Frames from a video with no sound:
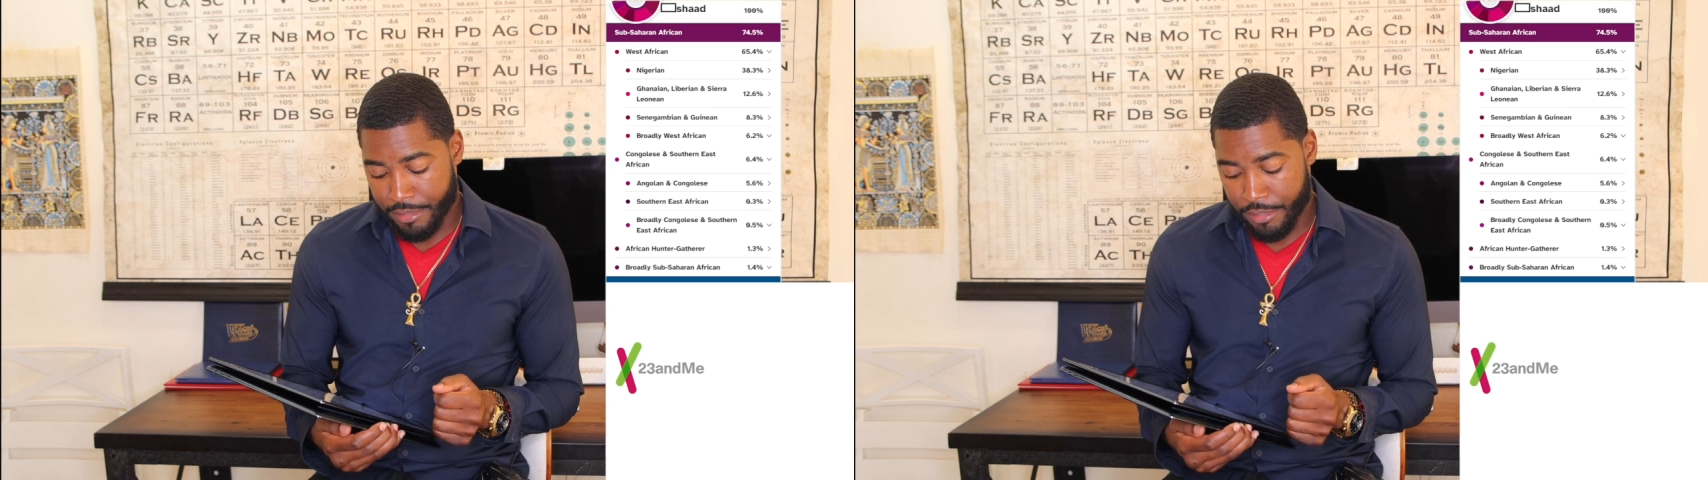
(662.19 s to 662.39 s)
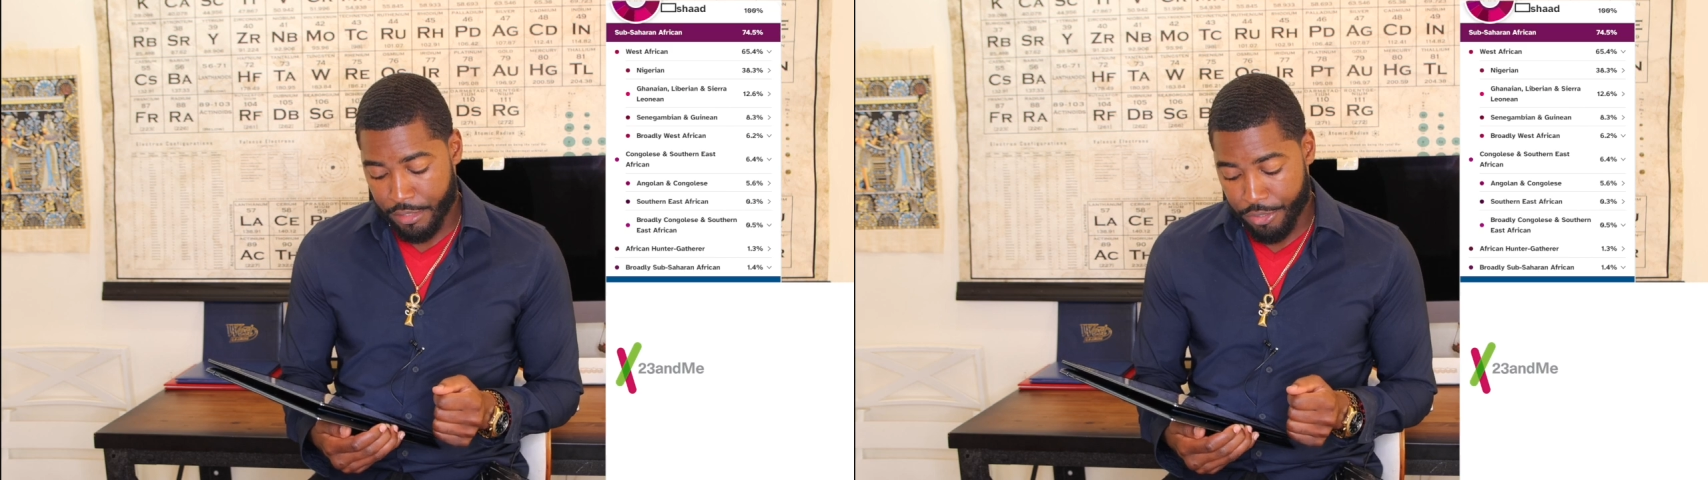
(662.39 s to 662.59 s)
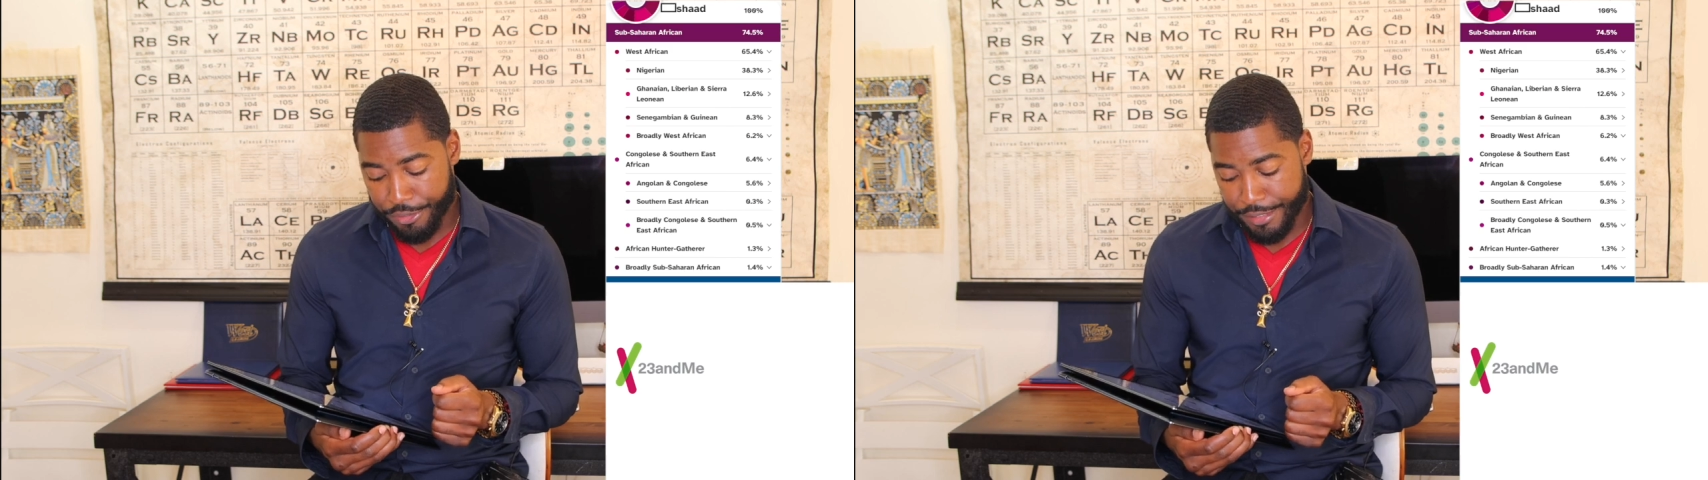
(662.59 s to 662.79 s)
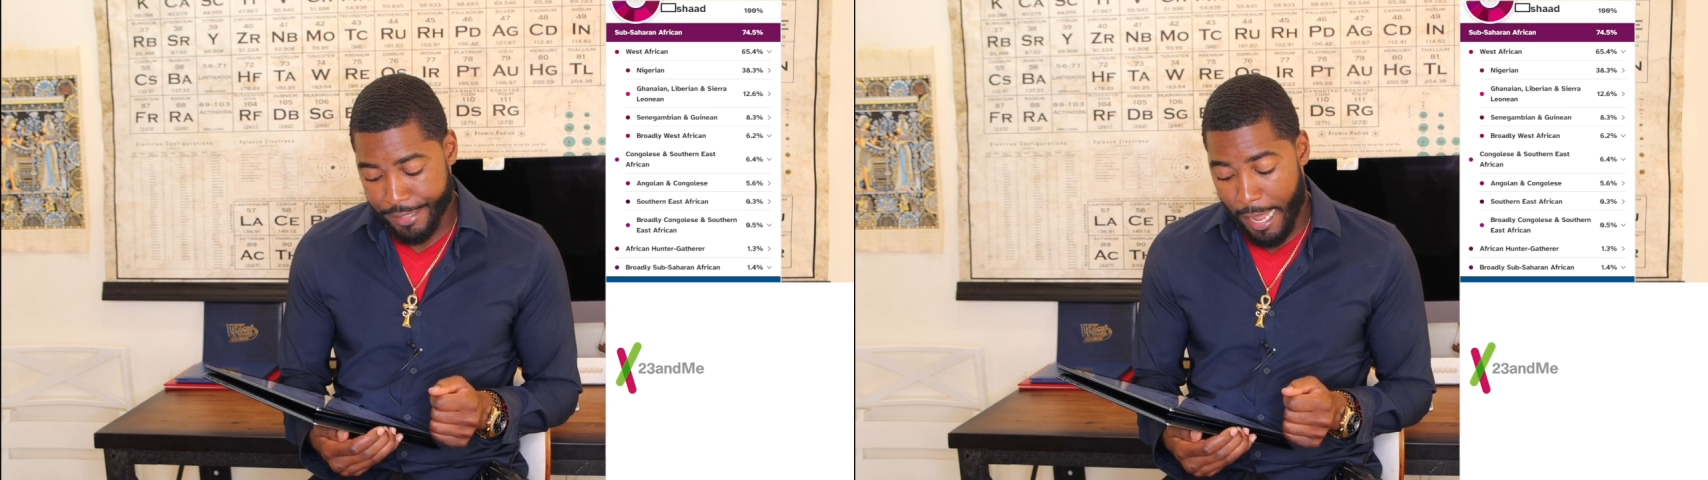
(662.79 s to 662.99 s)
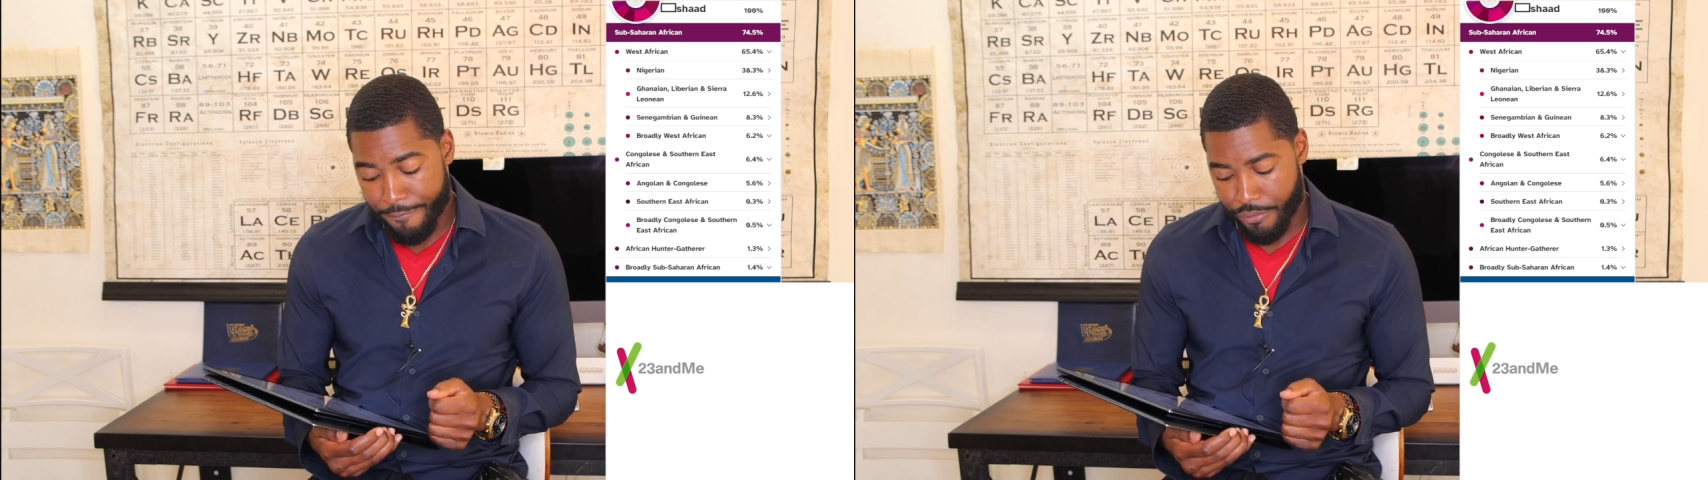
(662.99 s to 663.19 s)
and Southern
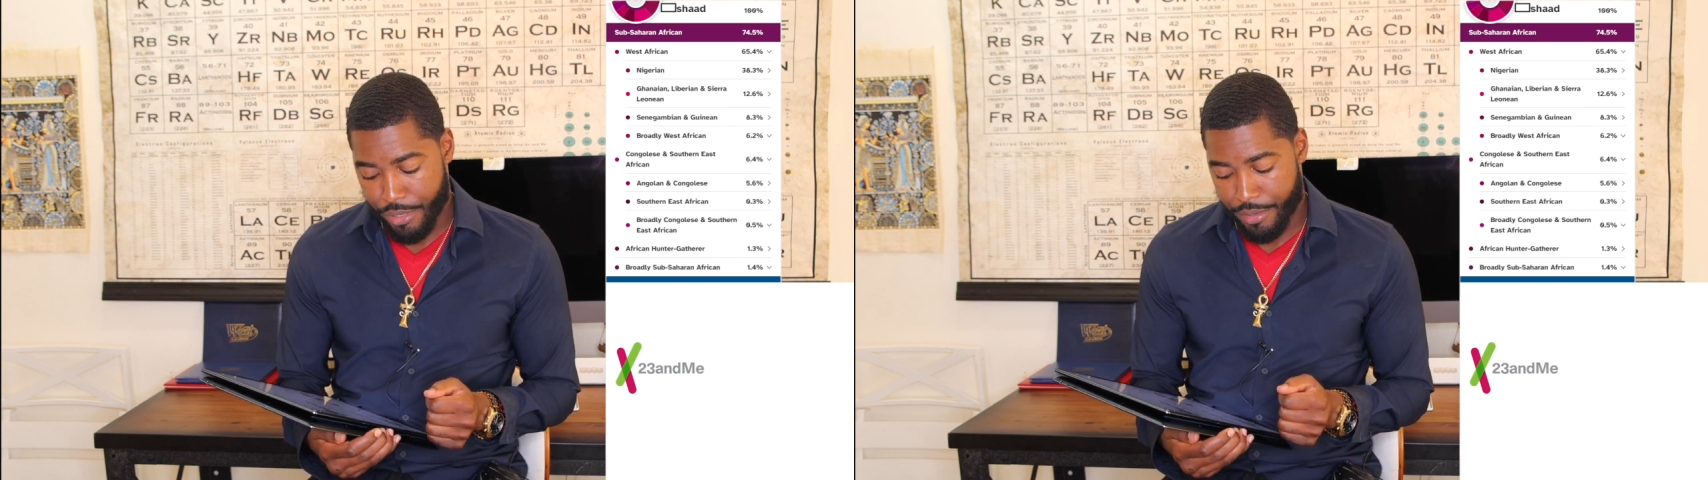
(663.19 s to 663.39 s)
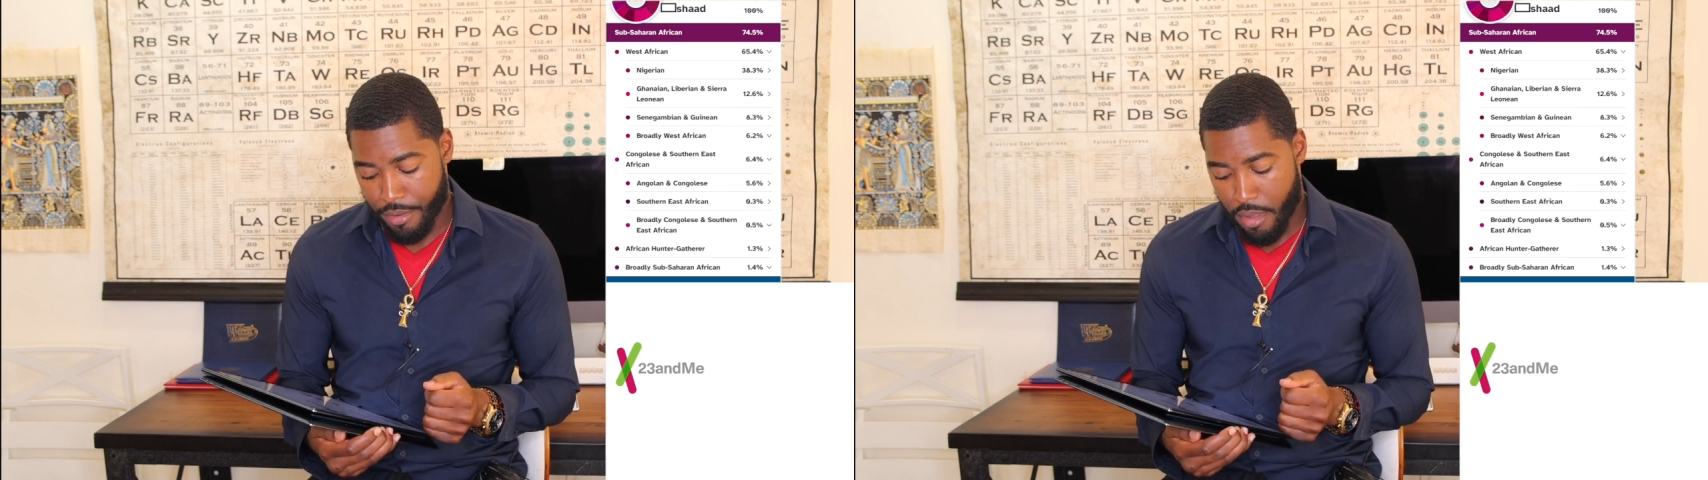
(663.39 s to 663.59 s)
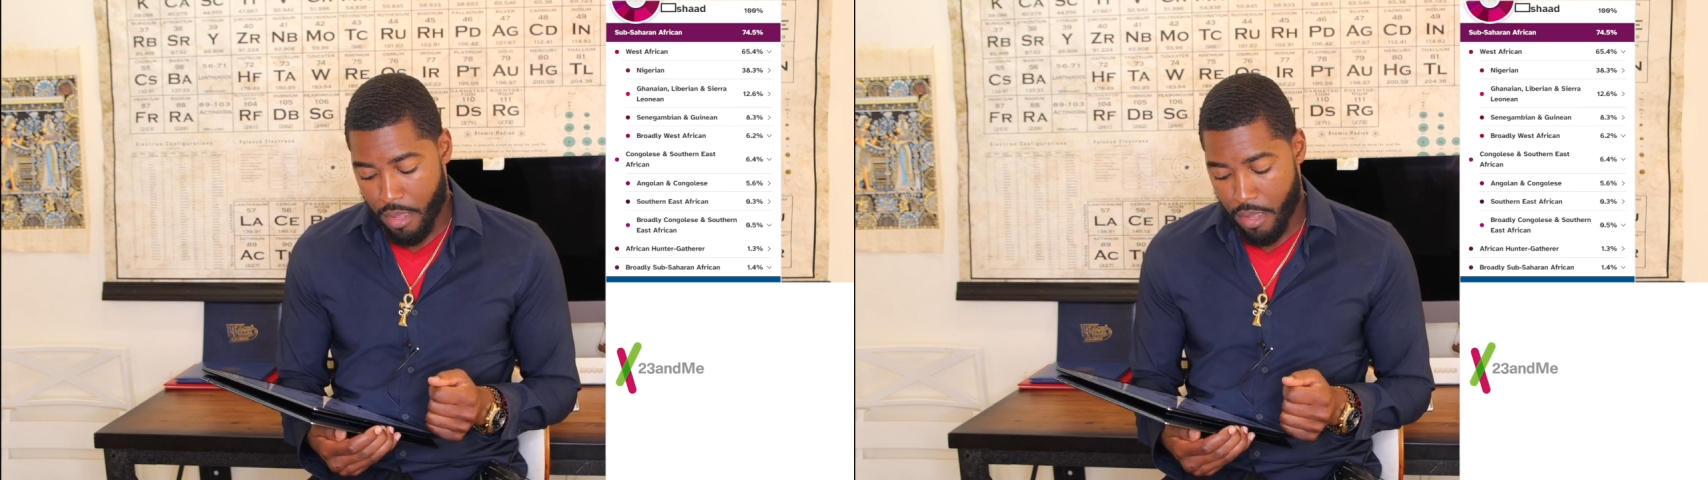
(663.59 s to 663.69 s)
East African,